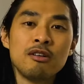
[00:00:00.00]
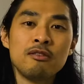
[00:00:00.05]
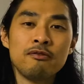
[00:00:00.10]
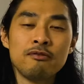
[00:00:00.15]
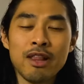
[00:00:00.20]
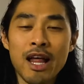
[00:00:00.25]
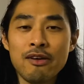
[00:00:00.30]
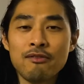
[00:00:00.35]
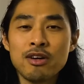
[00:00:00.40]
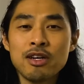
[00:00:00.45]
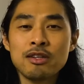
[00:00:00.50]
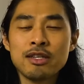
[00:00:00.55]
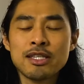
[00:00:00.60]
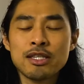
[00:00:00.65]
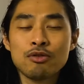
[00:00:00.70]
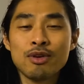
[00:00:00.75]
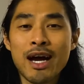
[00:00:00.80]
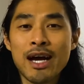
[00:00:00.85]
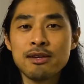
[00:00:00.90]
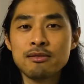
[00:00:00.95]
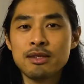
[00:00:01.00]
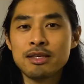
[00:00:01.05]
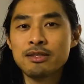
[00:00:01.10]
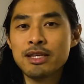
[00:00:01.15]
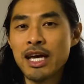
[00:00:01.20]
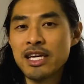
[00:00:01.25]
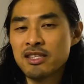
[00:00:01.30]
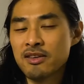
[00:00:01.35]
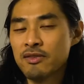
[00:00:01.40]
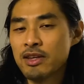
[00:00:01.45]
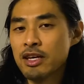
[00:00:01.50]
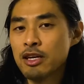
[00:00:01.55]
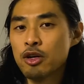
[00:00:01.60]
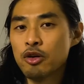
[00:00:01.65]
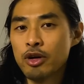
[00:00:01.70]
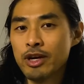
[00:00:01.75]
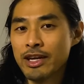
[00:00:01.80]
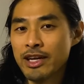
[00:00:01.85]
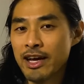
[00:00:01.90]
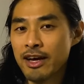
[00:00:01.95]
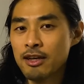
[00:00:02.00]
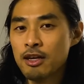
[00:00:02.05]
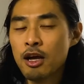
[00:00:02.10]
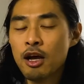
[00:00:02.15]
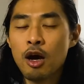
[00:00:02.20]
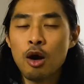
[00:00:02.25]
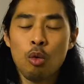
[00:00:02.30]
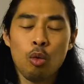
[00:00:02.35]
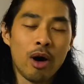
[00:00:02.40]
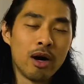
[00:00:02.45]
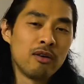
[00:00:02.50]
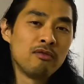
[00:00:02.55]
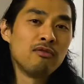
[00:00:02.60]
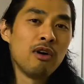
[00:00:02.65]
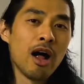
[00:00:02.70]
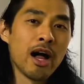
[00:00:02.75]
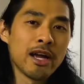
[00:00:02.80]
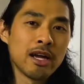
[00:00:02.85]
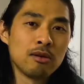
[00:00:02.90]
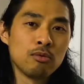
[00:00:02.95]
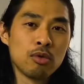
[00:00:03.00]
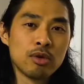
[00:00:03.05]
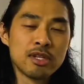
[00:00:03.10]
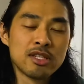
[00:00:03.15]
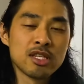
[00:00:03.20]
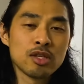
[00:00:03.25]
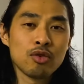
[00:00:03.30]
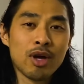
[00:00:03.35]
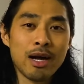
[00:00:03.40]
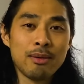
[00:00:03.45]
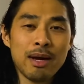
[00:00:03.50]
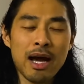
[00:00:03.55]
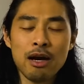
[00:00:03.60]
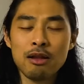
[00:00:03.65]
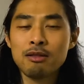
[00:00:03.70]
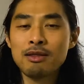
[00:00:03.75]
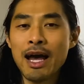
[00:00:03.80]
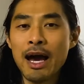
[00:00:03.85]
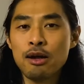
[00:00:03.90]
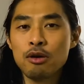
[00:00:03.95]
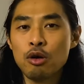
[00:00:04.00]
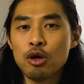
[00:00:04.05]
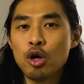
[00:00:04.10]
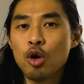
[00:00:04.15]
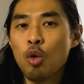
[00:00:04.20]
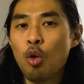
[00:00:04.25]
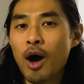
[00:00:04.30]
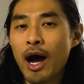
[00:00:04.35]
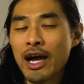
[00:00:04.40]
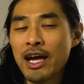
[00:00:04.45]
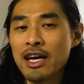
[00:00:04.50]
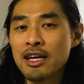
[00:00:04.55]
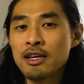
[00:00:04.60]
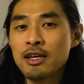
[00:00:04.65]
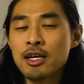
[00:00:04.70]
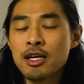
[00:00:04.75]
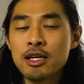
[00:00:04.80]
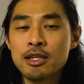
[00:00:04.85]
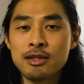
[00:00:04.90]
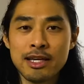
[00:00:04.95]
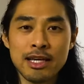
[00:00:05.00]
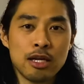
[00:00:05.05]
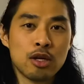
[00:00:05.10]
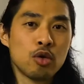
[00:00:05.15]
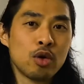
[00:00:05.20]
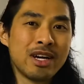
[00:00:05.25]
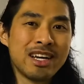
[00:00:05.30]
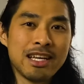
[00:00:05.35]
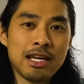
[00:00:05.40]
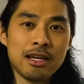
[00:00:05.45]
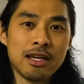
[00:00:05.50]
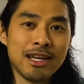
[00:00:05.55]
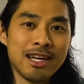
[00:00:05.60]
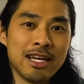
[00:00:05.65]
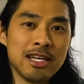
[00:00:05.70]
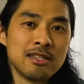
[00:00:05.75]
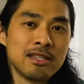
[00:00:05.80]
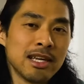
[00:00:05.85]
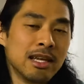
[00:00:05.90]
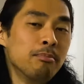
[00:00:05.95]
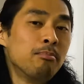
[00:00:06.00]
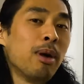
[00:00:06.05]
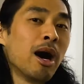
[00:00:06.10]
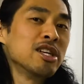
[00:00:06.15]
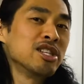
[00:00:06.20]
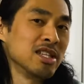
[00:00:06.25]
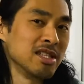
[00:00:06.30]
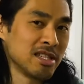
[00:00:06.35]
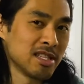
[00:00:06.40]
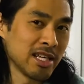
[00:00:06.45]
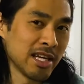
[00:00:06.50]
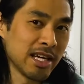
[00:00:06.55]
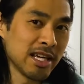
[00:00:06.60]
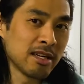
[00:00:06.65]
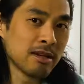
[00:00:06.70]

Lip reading: Flavor describes the taste of the ingredient, while volume will describe how loud or quiet the ingredient is in pungency.